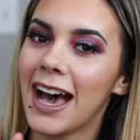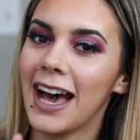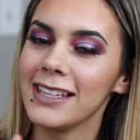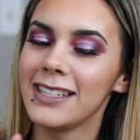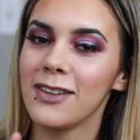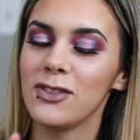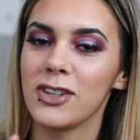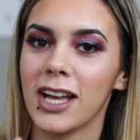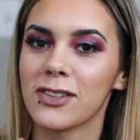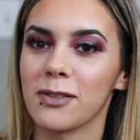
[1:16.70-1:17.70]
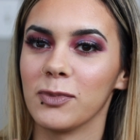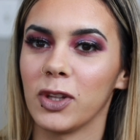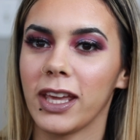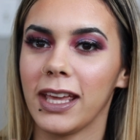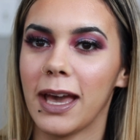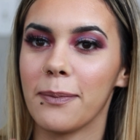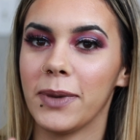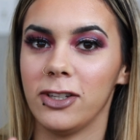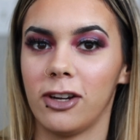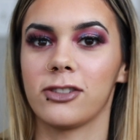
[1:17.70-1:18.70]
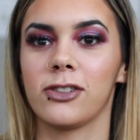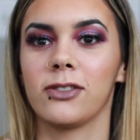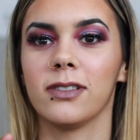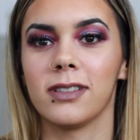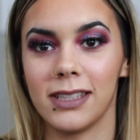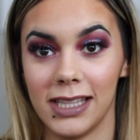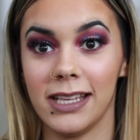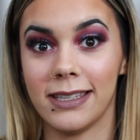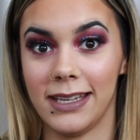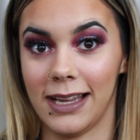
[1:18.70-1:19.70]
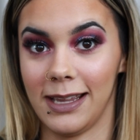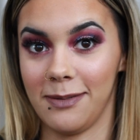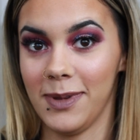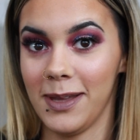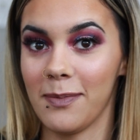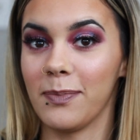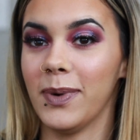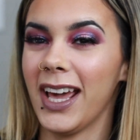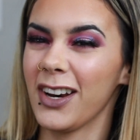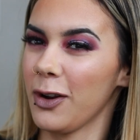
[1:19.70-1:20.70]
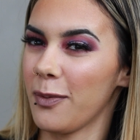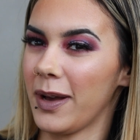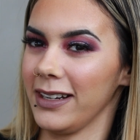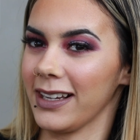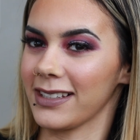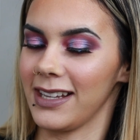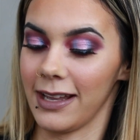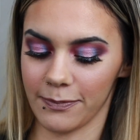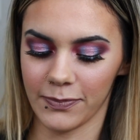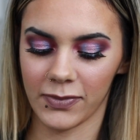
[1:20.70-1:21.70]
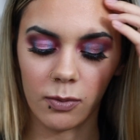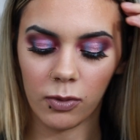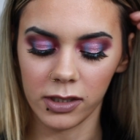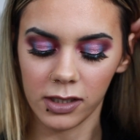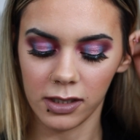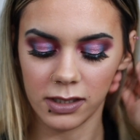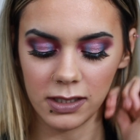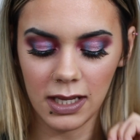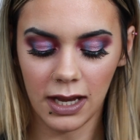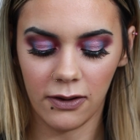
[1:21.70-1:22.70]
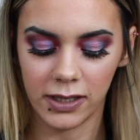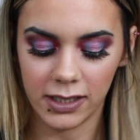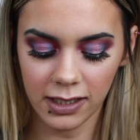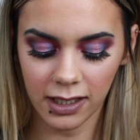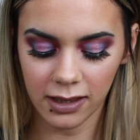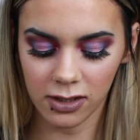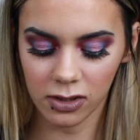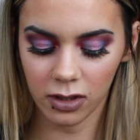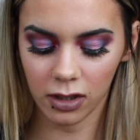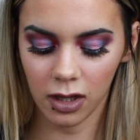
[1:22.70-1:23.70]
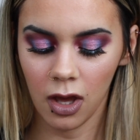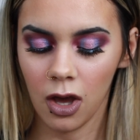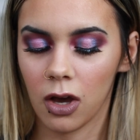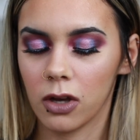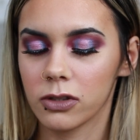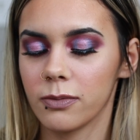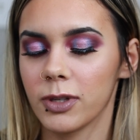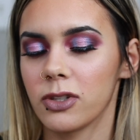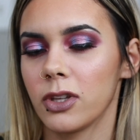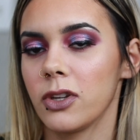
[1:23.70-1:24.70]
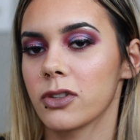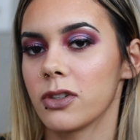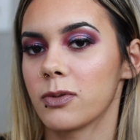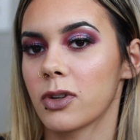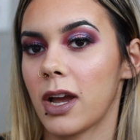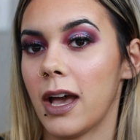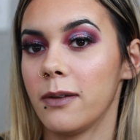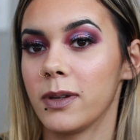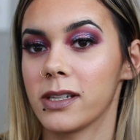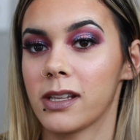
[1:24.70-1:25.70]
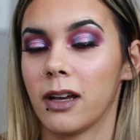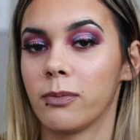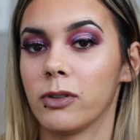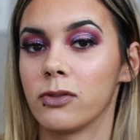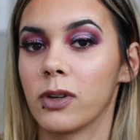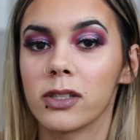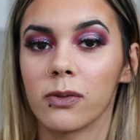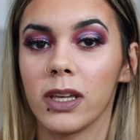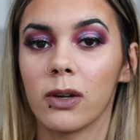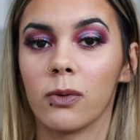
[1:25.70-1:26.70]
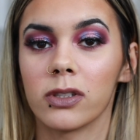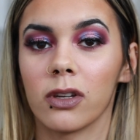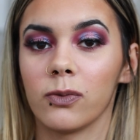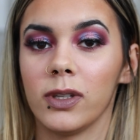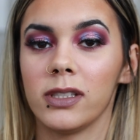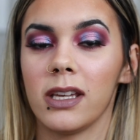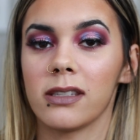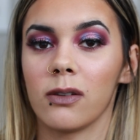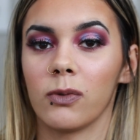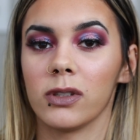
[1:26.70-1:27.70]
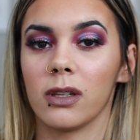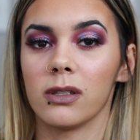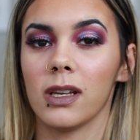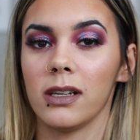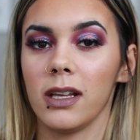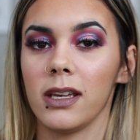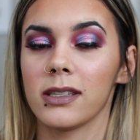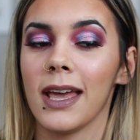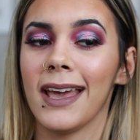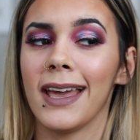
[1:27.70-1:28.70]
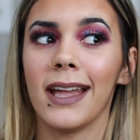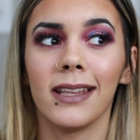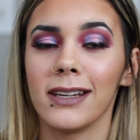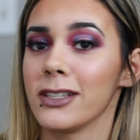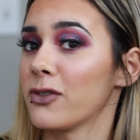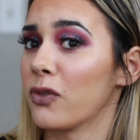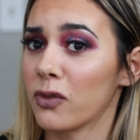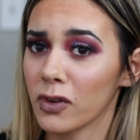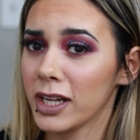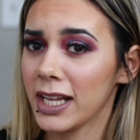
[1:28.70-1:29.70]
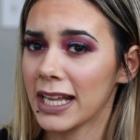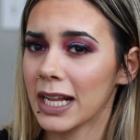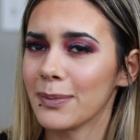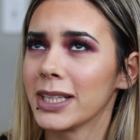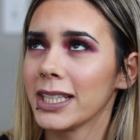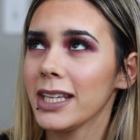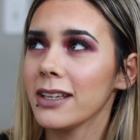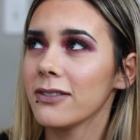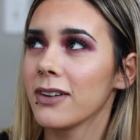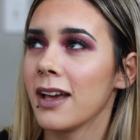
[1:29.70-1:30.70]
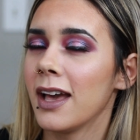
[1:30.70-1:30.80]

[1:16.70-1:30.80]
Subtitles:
I saved you guys from looking at my dark circles this time. But I don't know about next time. Keep watching to see how I did get this look. Also, make sure that you're subscribed because I upload twice a week, once on Wednesdays and once on Sundays, and it is free, and I believe,